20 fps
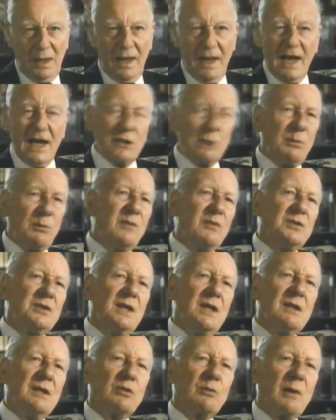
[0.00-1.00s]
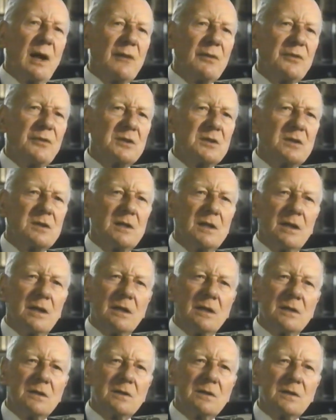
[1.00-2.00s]
As we've seen throughout this
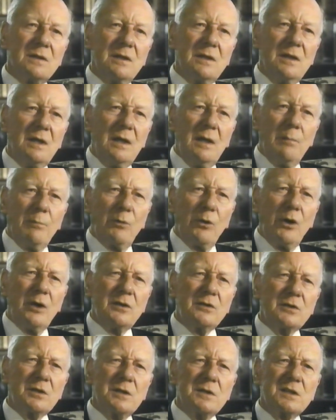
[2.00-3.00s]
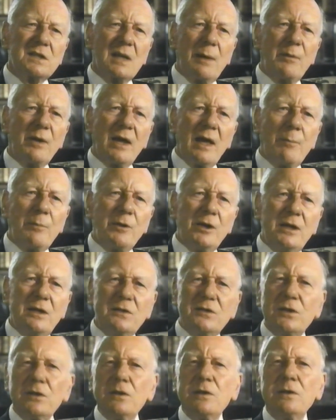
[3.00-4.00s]
series, poets can summon up an
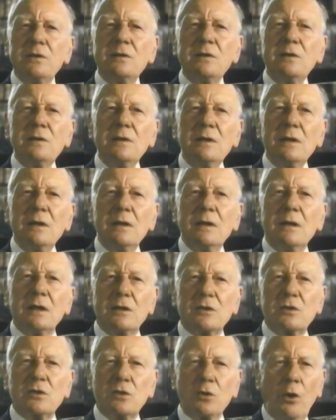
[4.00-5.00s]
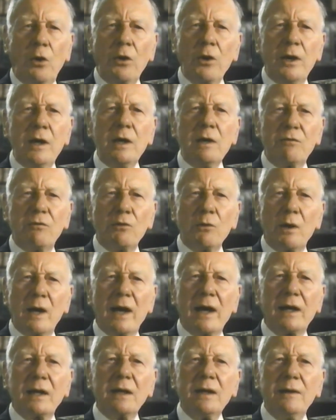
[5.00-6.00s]
incident, a story, if you
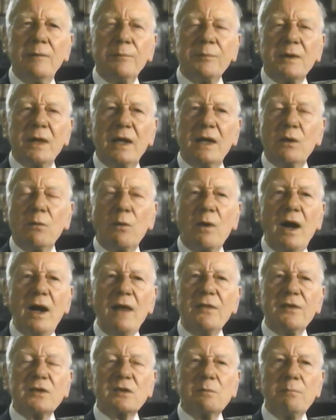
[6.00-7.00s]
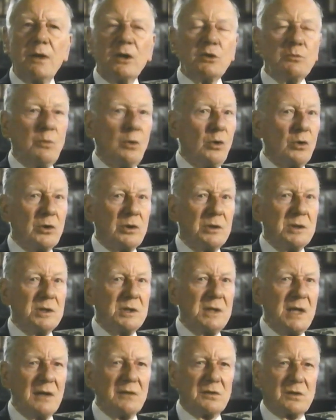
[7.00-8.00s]
like, in a way that's much more
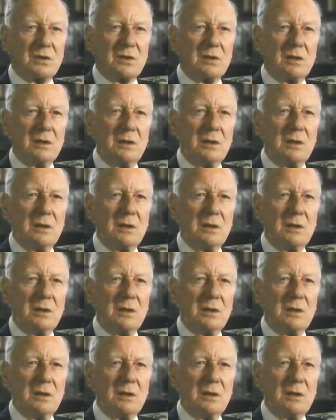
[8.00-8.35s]
condensed,